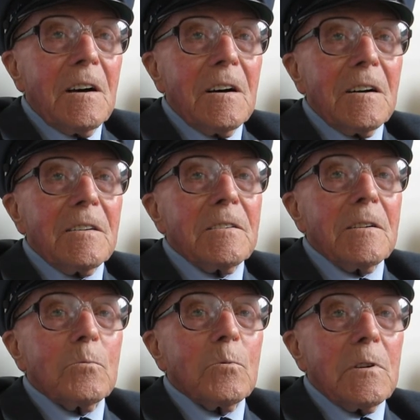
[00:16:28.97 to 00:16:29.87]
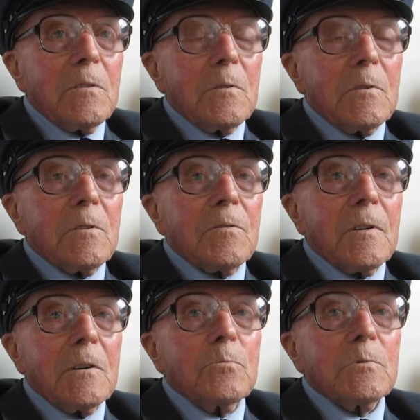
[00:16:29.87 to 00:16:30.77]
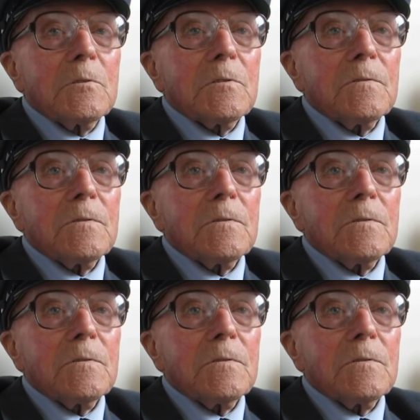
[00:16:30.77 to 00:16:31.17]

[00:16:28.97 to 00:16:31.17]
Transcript: And they